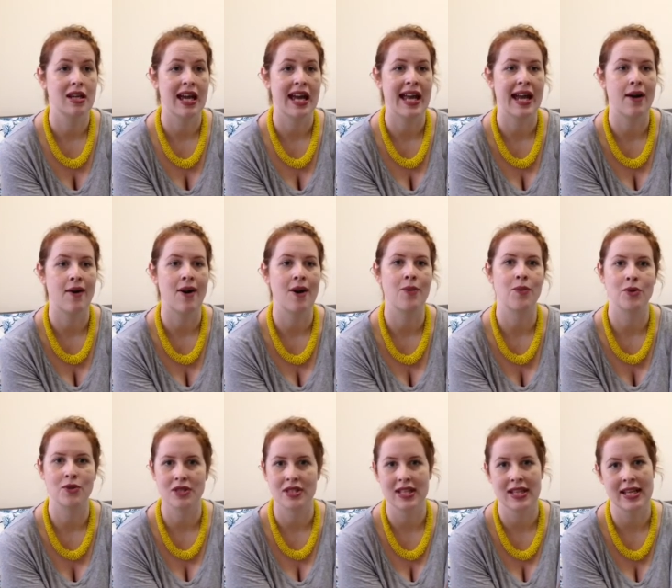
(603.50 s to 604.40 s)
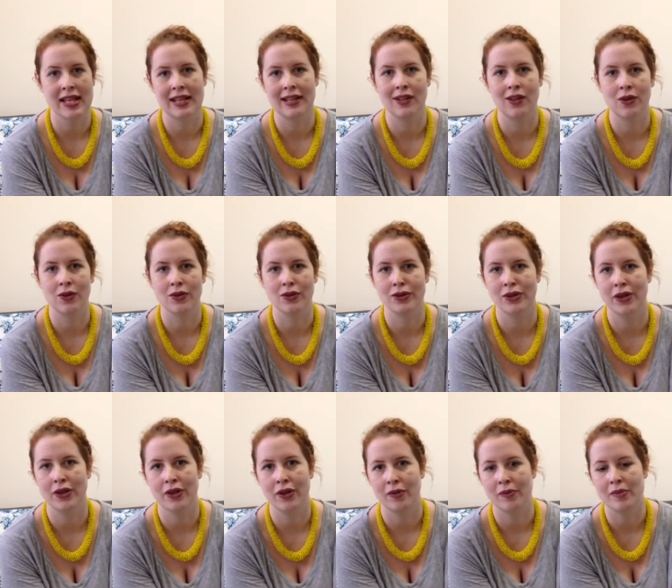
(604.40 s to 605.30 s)
how I want to eat long
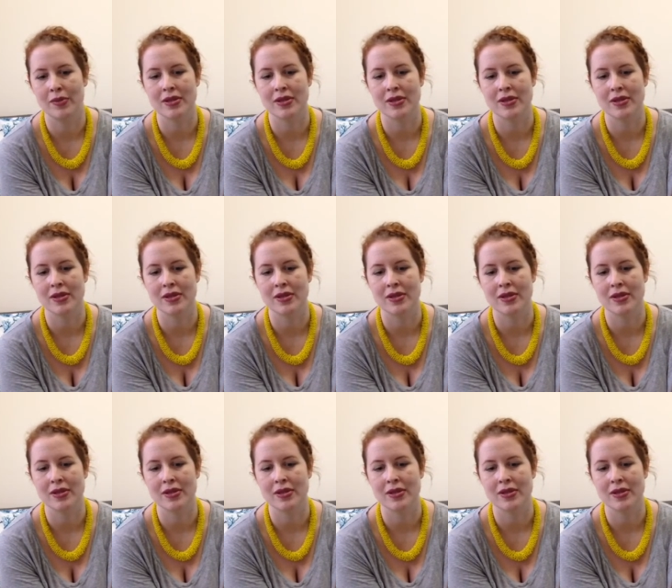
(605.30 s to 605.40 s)
term.